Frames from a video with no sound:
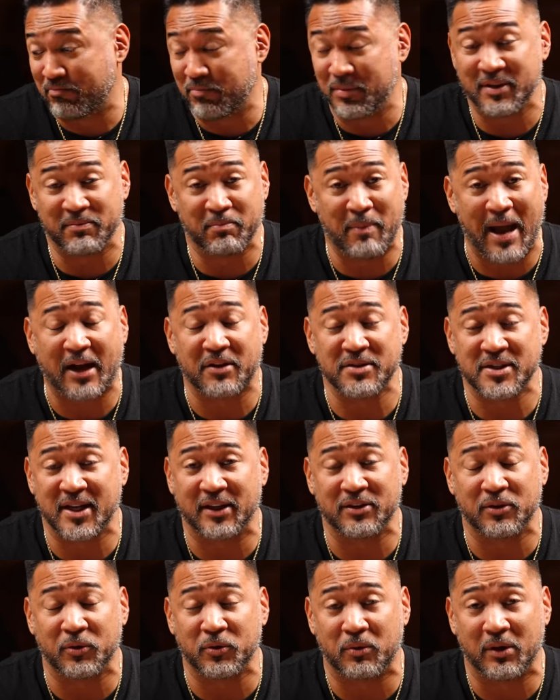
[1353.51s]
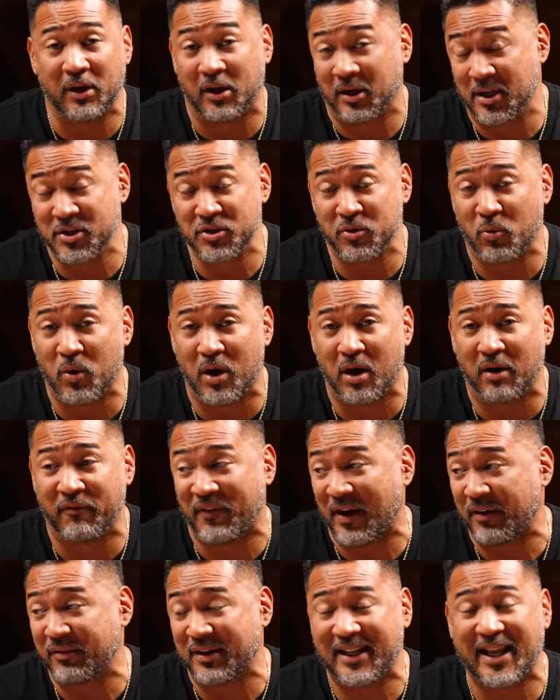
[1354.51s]
his back was against the, against the wall,
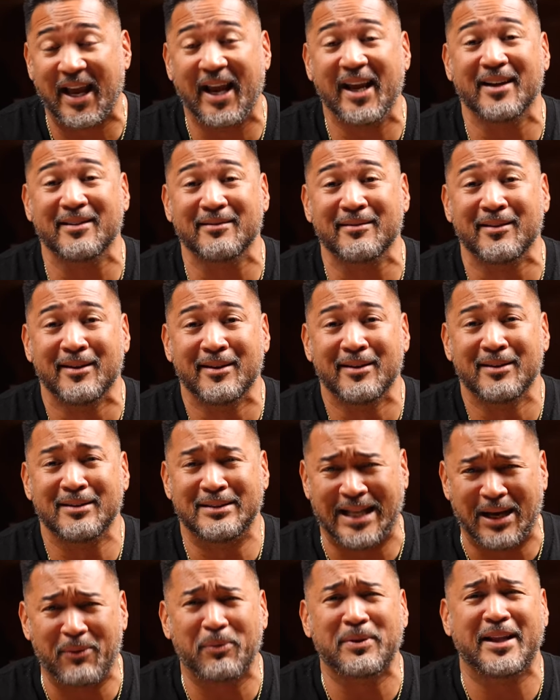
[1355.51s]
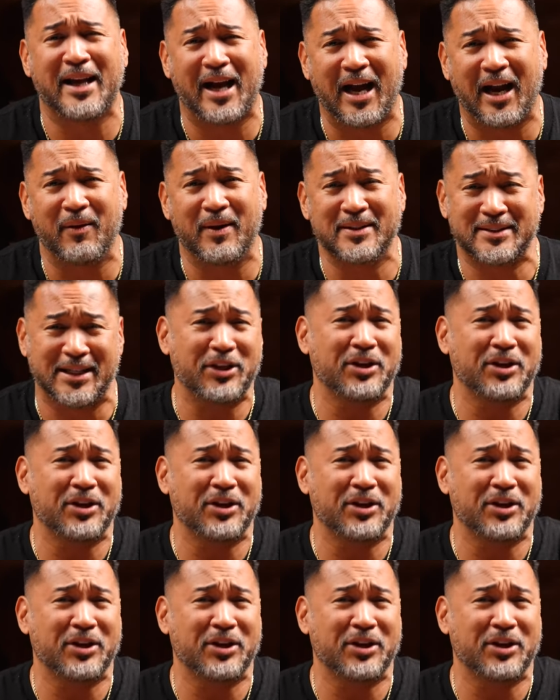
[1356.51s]
500K in debt with the IRS.